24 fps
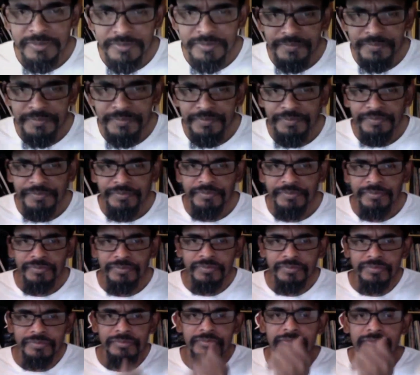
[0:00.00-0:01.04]

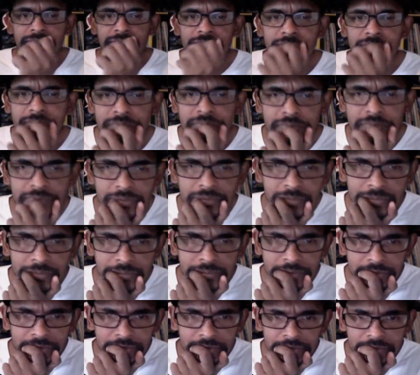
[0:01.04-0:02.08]

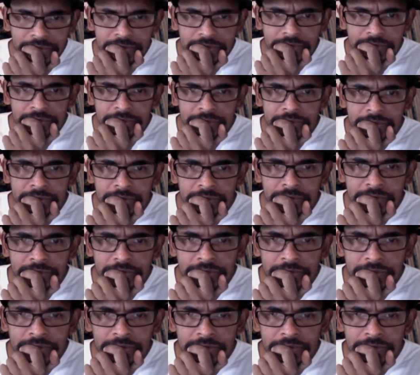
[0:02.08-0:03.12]

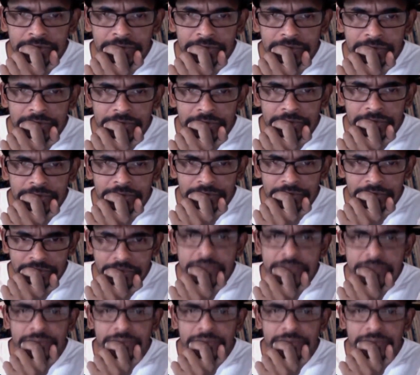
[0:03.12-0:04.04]
This person isn't speaking.